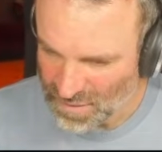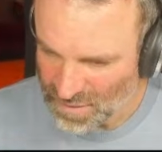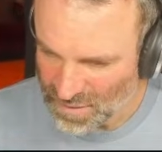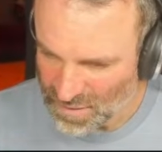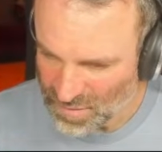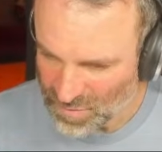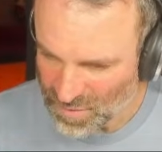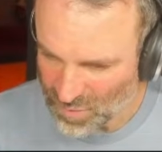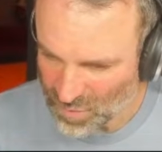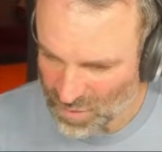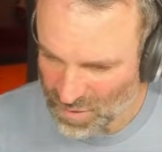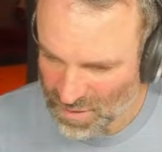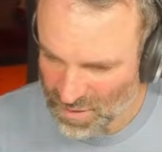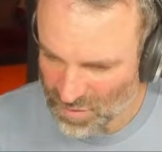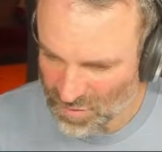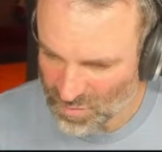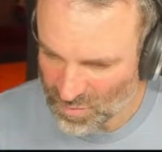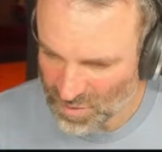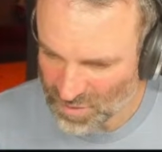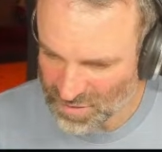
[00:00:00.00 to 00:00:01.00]
Been working
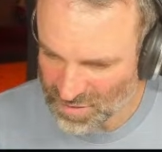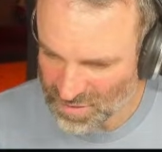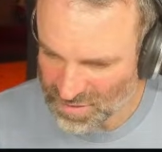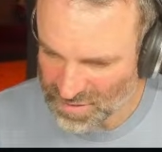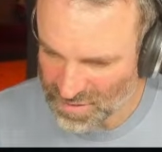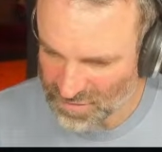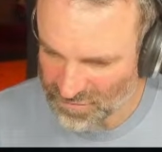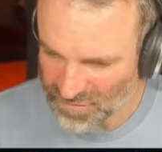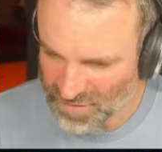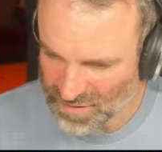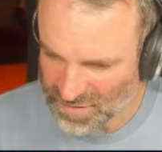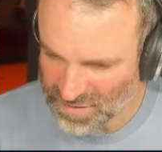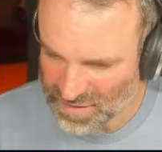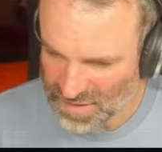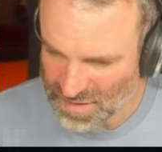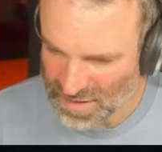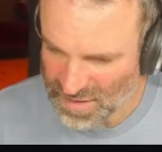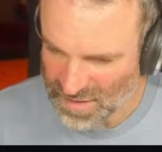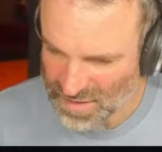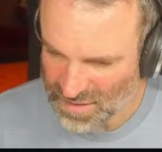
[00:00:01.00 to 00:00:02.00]
on a modular synth
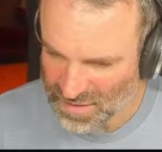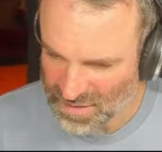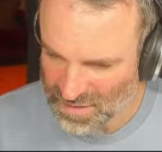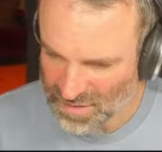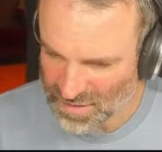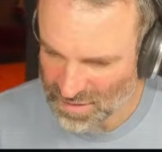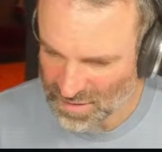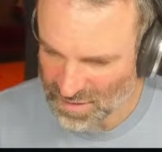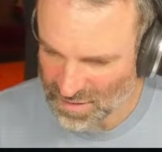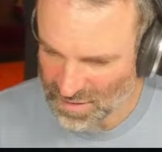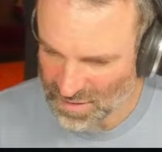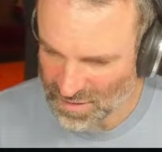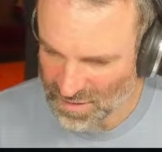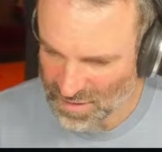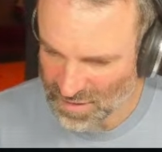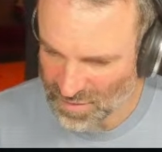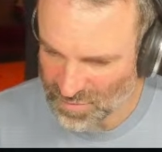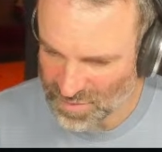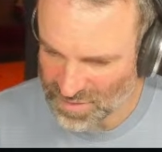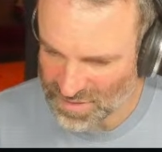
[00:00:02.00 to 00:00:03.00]
VST.
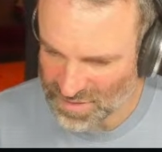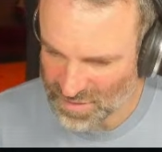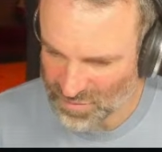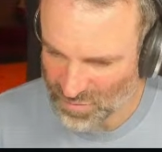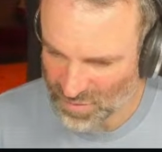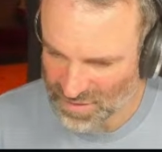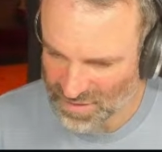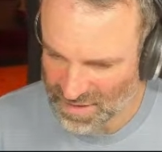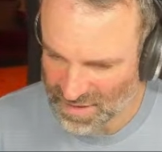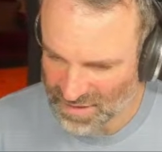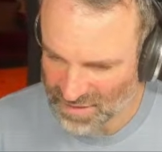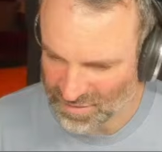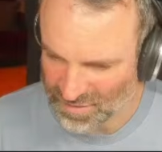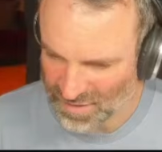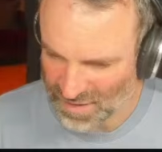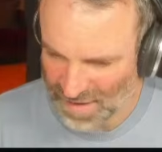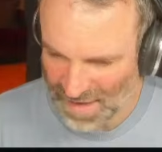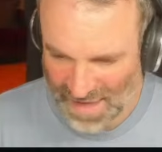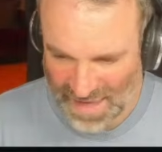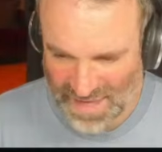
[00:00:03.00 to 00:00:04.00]
Hope you see it one day.
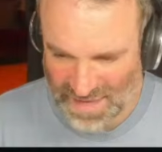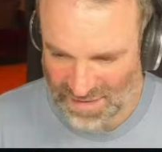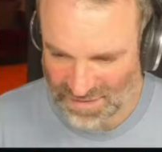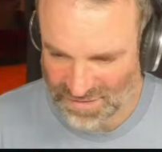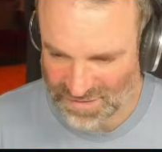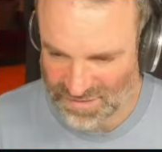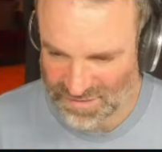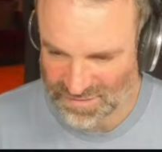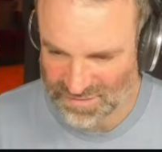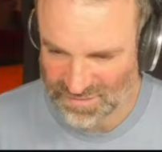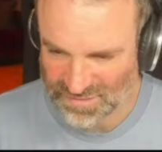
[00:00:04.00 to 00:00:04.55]
Ace.